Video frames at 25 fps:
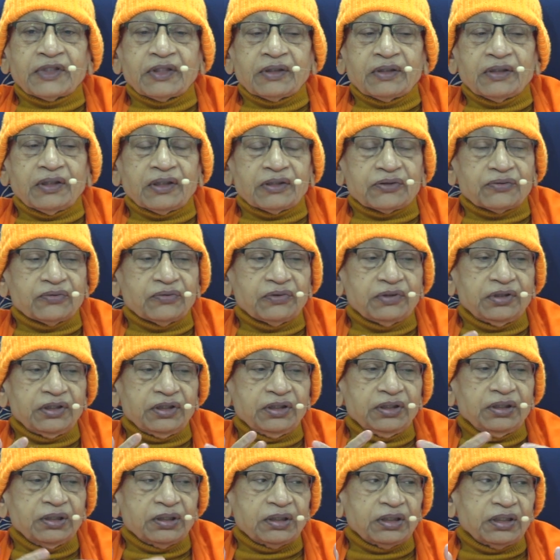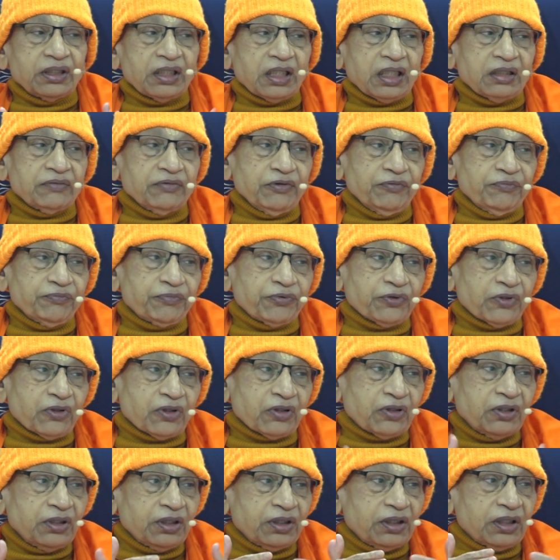Ashuddhi, that I am
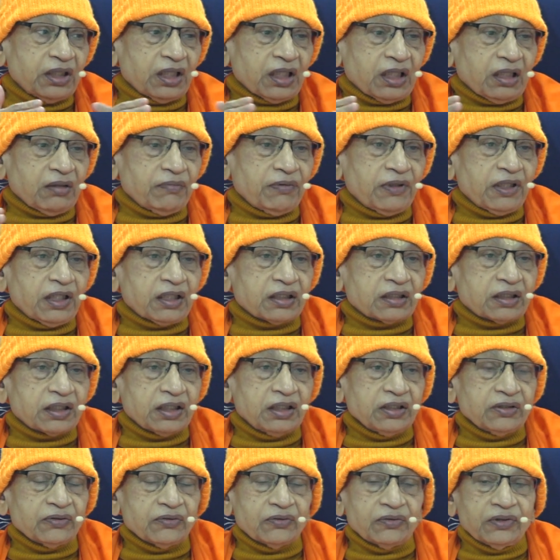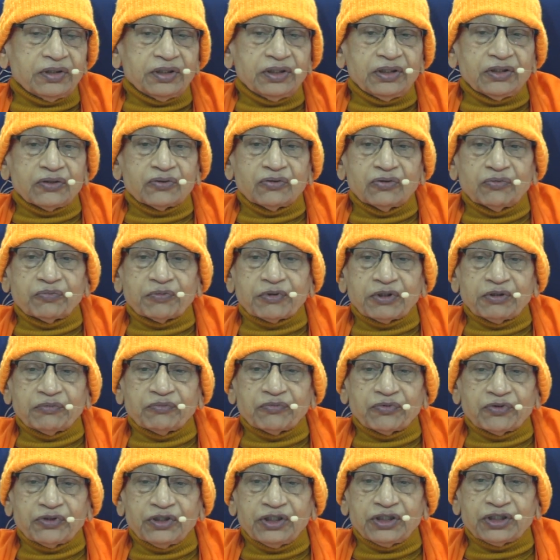impure, that abhasa is only
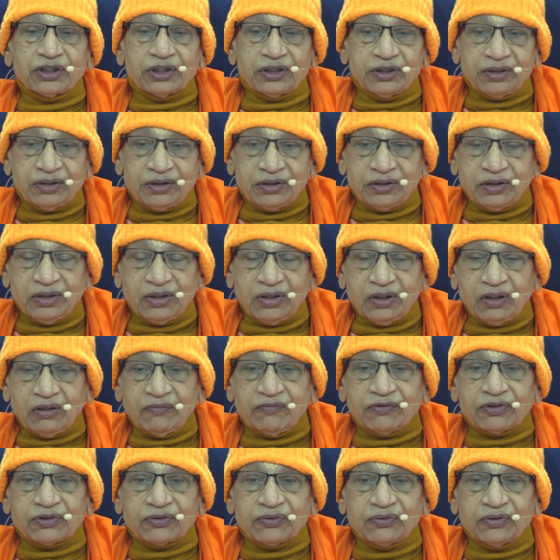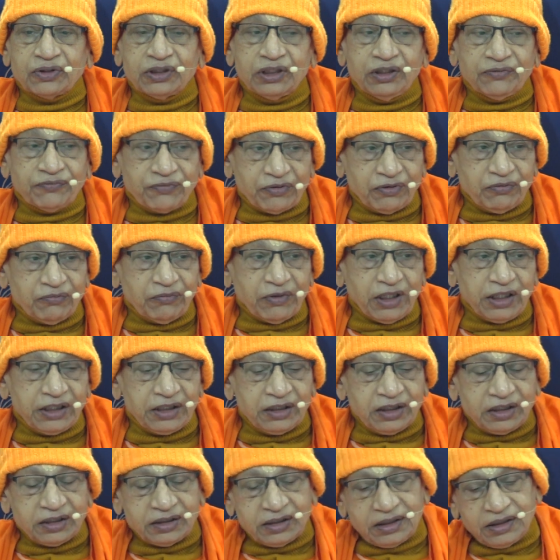superimposition of ashuddhi from the
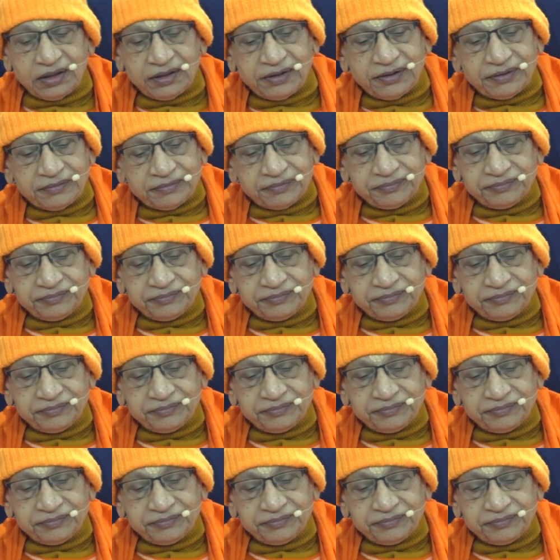mind, etc.